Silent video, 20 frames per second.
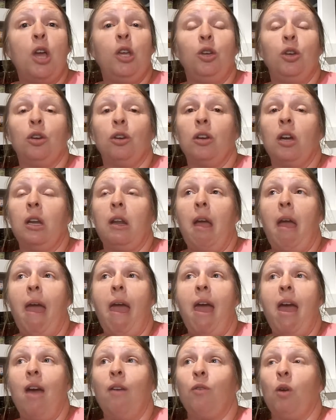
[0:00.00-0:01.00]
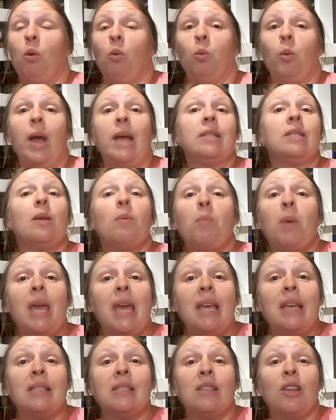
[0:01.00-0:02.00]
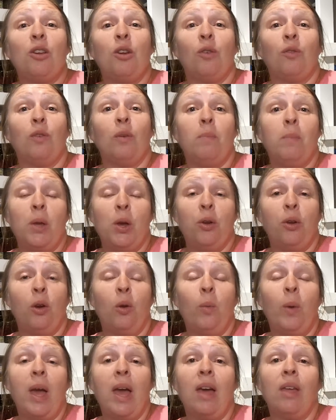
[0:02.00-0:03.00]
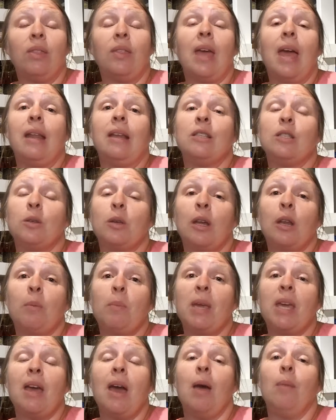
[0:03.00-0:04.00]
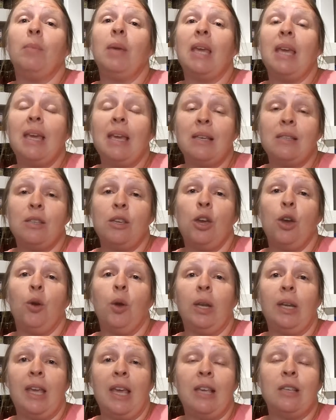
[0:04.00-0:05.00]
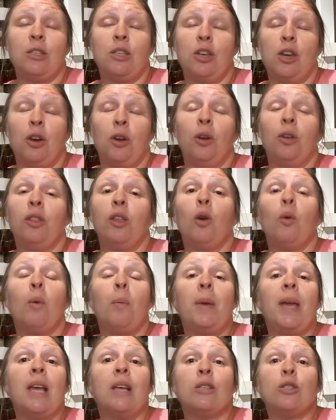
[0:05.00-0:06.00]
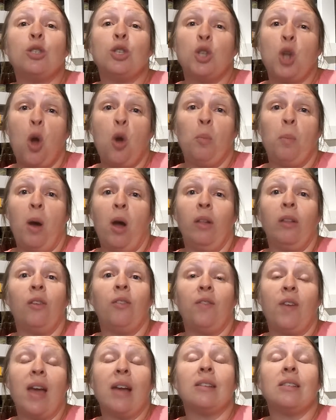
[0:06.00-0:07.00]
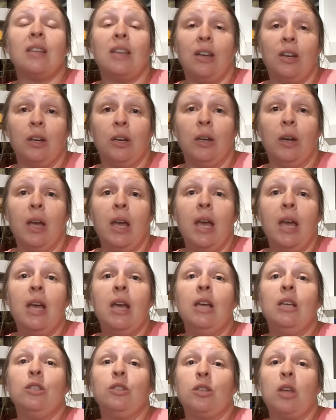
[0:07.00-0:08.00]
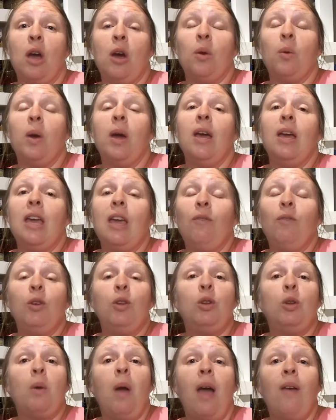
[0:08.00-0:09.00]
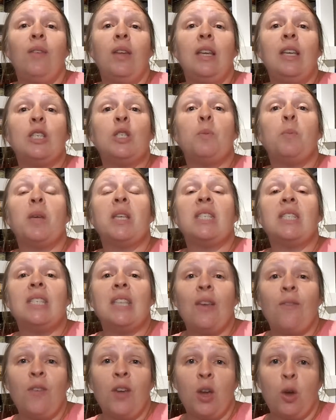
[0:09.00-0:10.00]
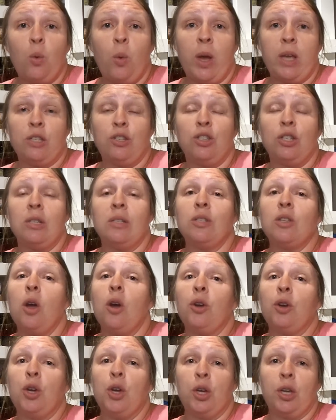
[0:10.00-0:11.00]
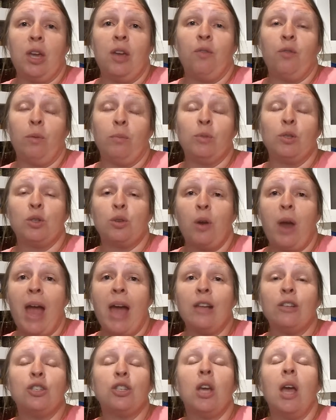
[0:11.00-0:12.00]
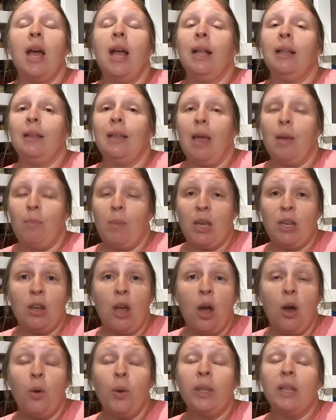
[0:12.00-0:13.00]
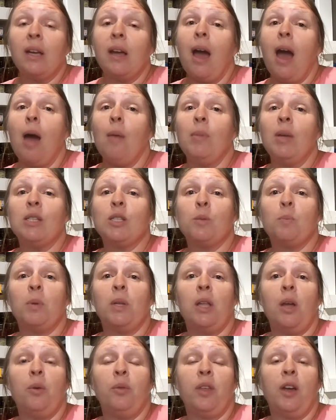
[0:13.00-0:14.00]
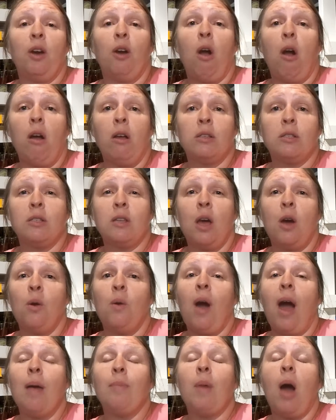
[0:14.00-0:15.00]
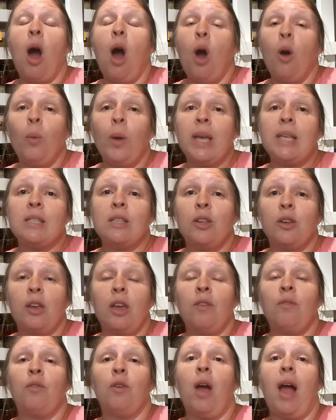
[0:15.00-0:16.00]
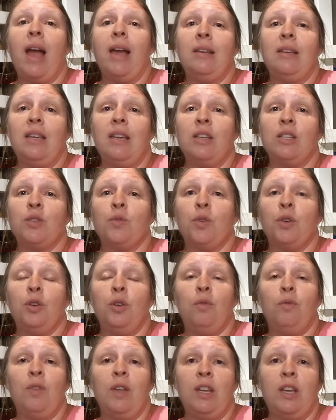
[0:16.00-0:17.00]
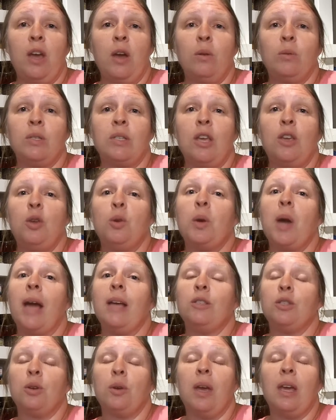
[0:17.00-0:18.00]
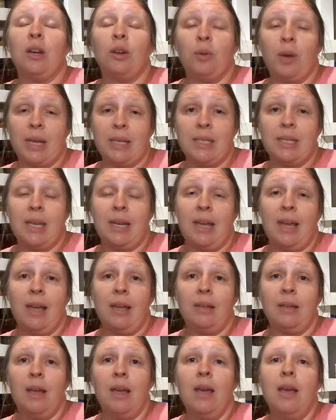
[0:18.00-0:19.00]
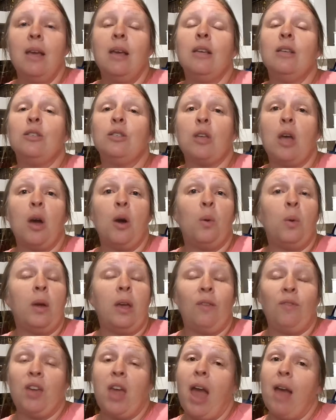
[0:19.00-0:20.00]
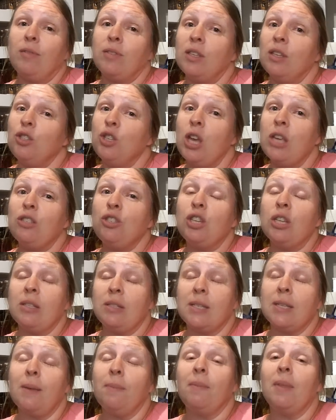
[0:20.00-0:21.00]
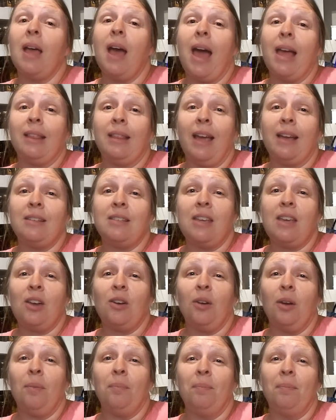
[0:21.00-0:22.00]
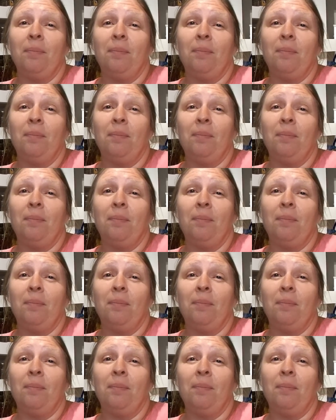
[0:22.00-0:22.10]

You're going to have recipes that you're familiar with, and it's going to become easier and easier. There will be a snowball effect here. So, if you do have any specific questions on cooking from scratch, let me know in the comments below there. Also, I'm always looking for ideas for new videos that you guys are interested in. So, if you have suggestions, I'd like to hear them.